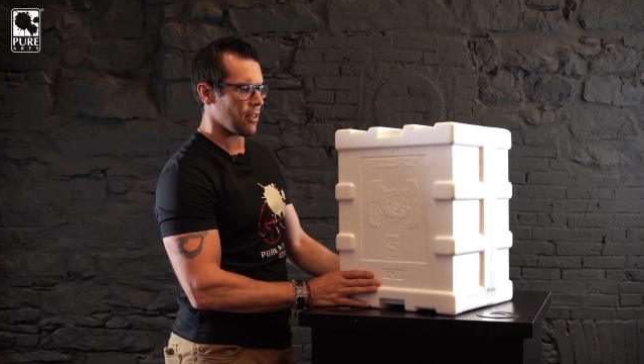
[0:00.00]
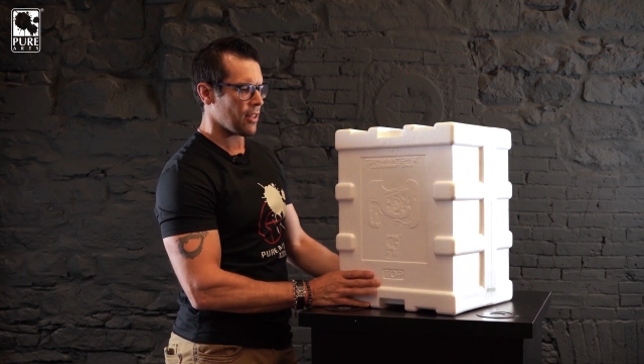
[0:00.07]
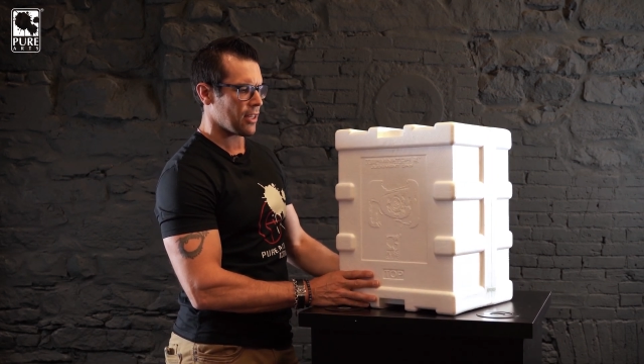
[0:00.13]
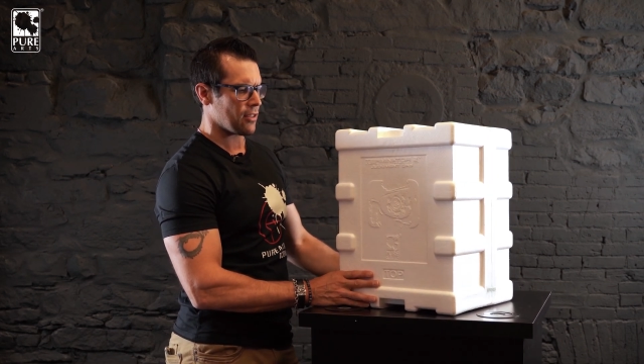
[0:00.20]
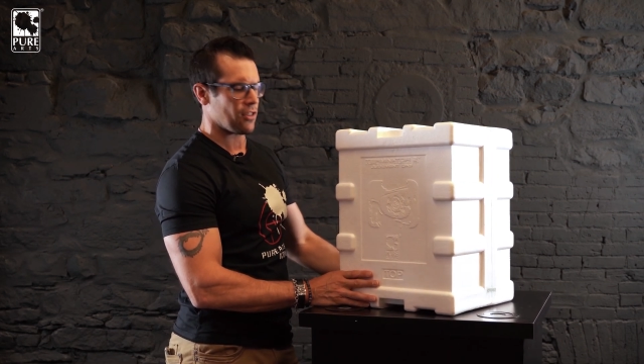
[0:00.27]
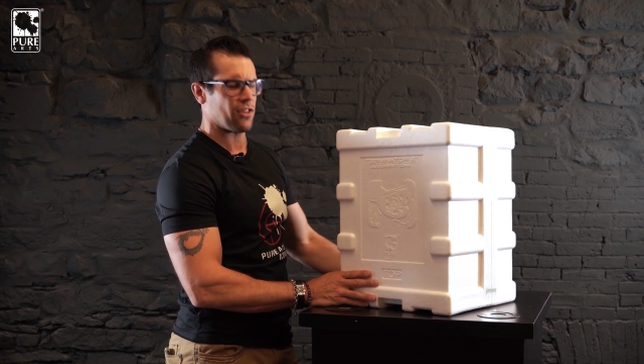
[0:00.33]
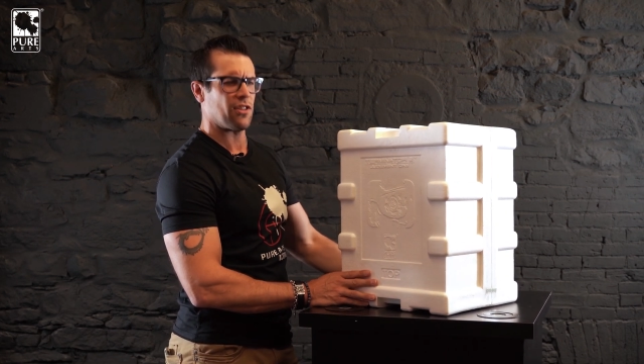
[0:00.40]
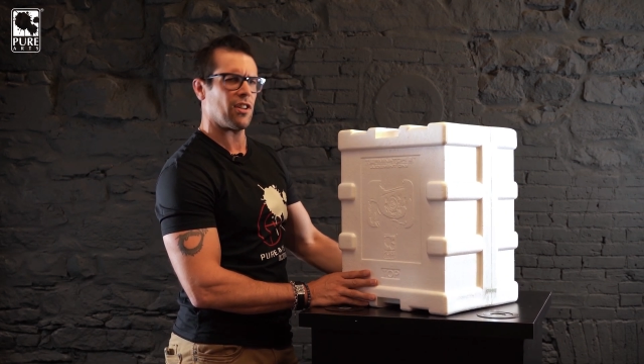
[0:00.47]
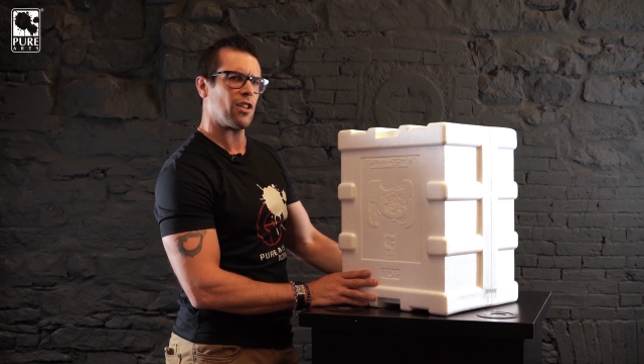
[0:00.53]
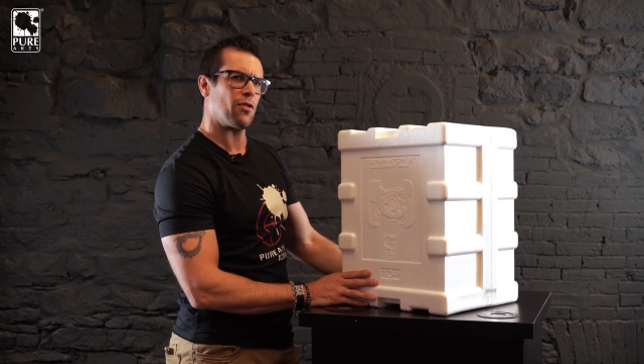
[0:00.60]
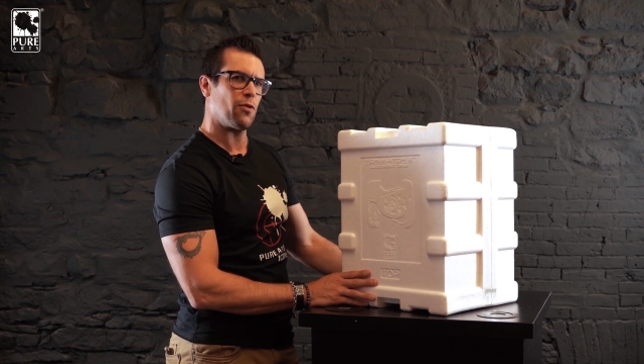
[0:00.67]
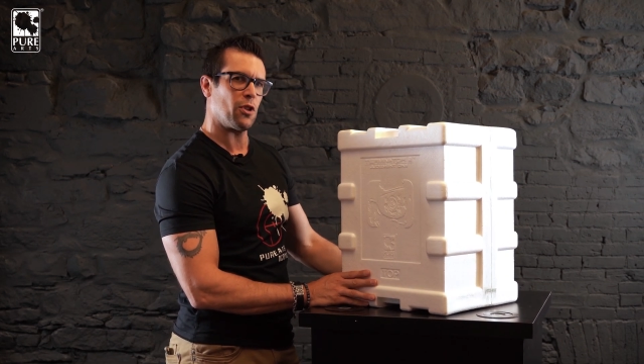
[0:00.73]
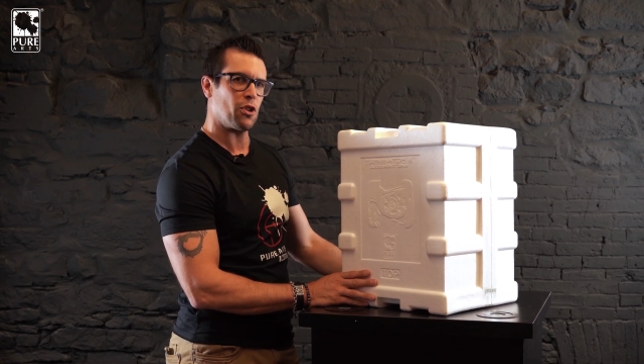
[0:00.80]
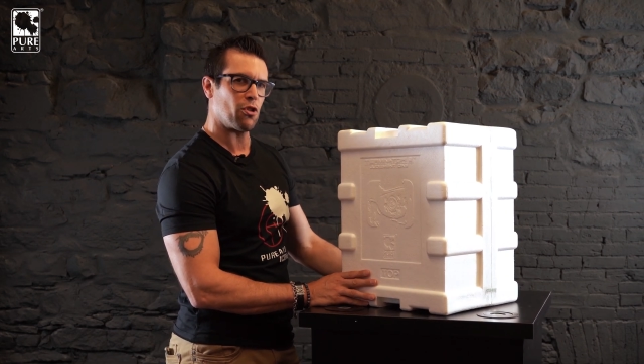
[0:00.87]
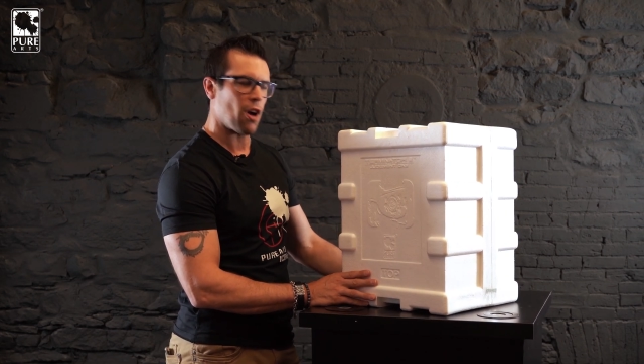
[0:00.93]
I think it's a
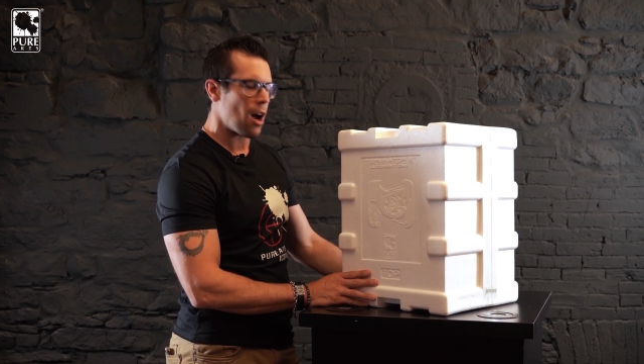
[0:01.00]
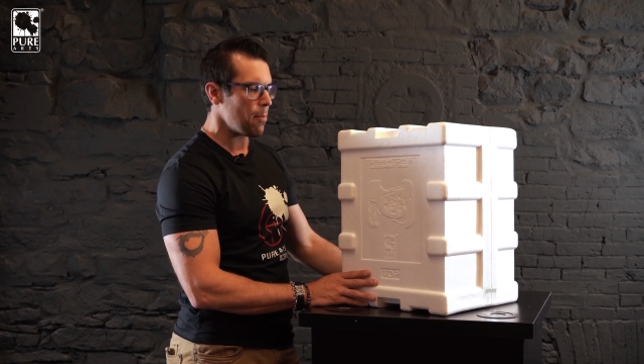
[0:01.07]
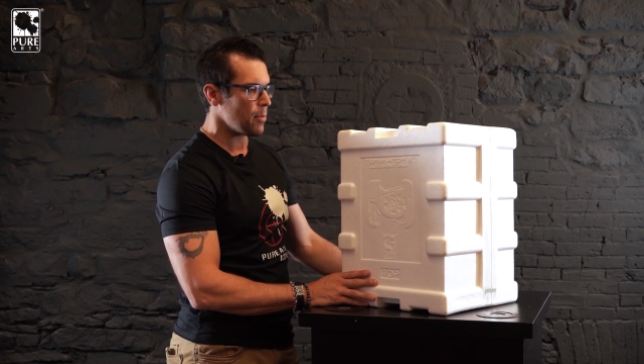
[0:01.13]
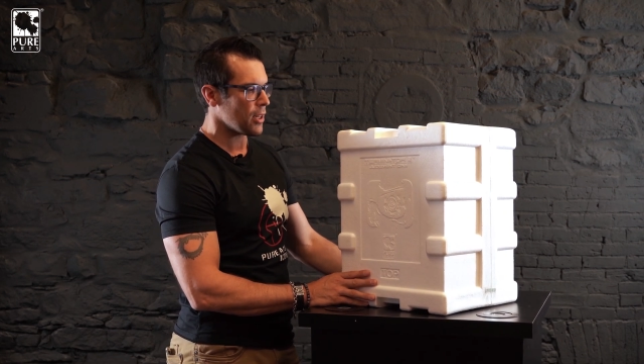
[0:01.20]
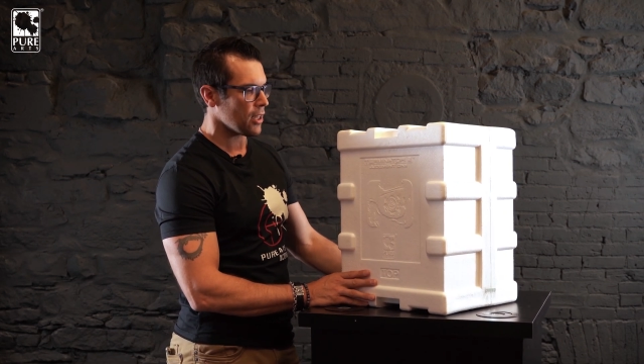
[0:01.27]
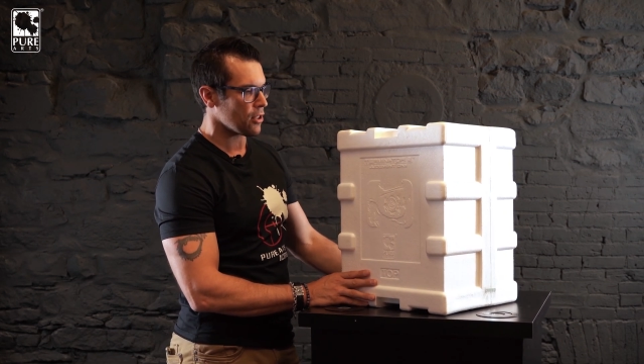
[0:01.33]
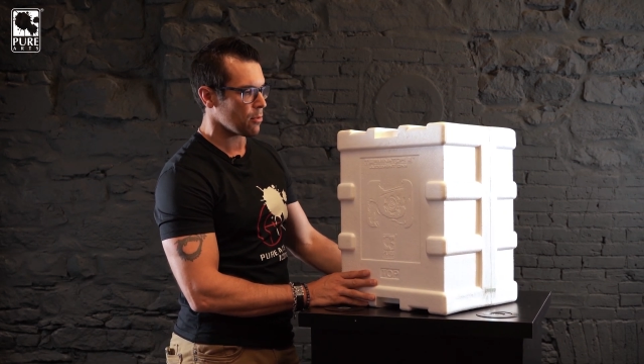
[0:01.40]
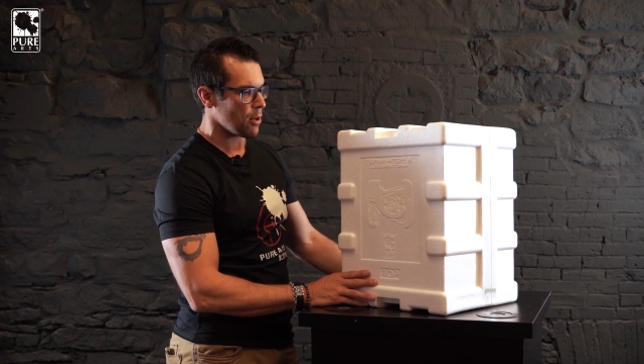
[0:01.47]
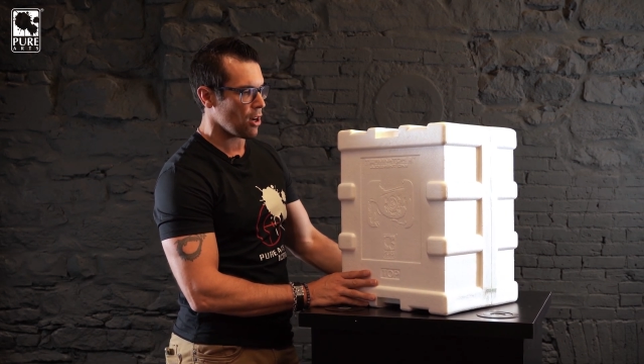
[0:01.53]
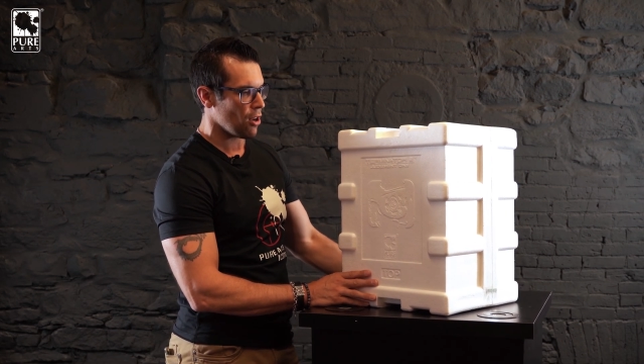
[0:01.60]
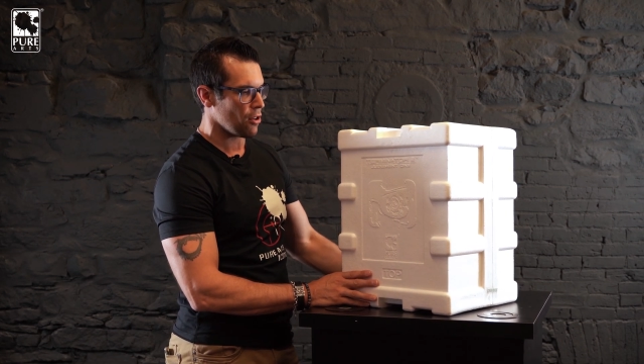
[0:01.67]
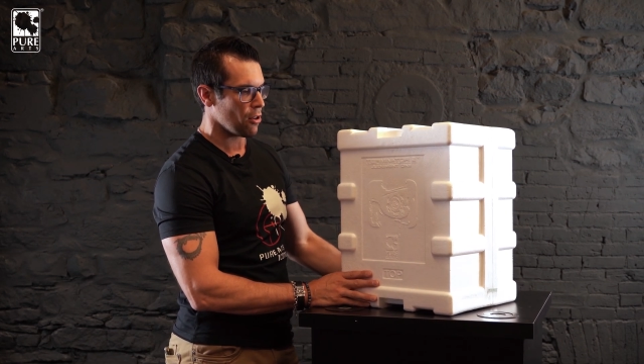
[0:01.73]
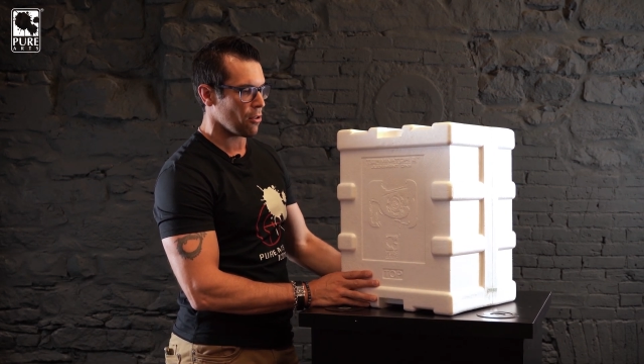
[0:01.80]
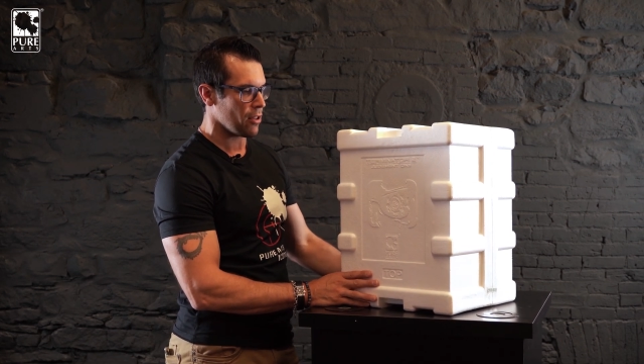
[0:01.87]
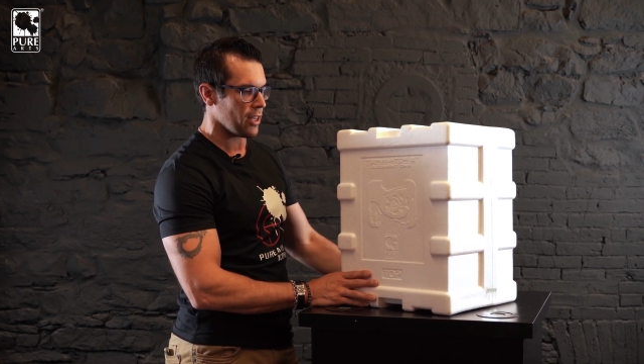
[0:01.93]
6-foot drop, because we
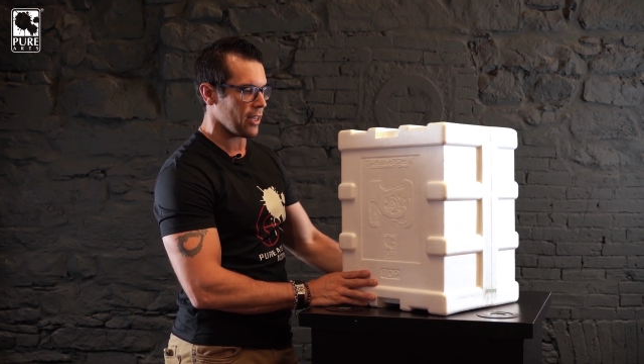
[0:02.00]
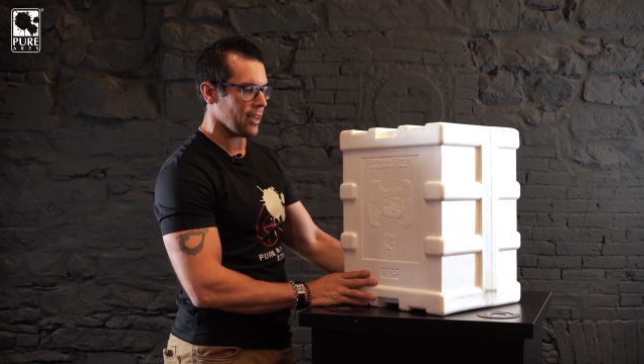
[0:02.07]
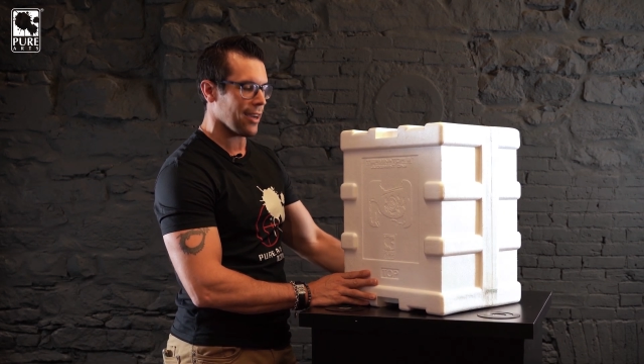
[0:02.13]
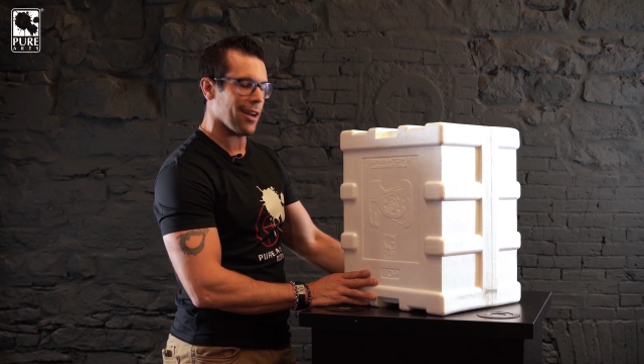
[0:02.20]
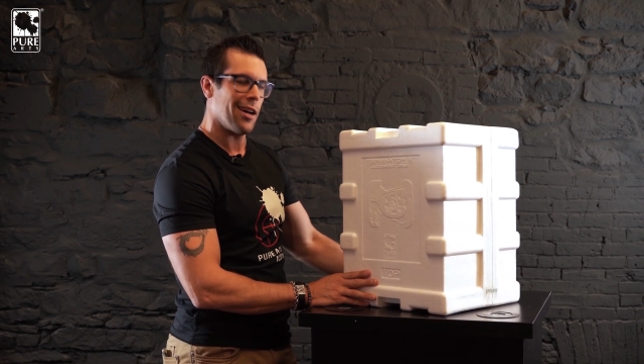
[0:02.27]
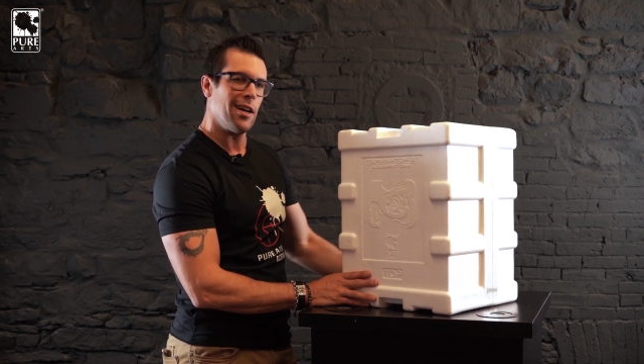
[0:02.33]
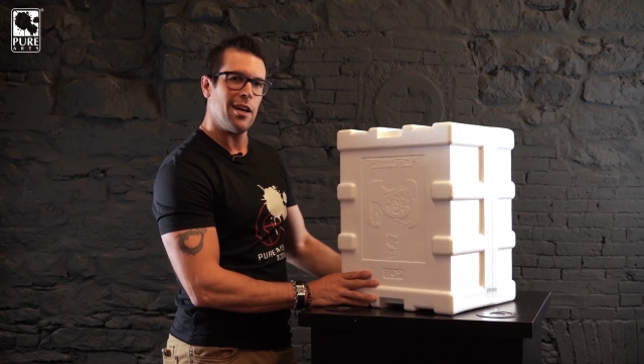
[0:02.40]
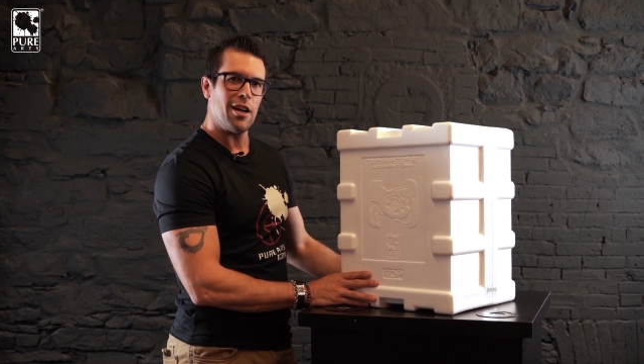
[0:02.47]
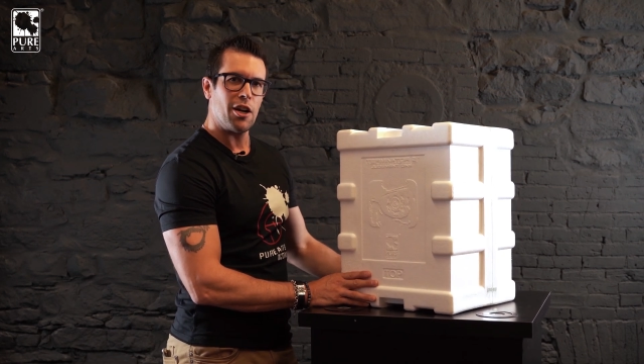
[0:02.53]
all know the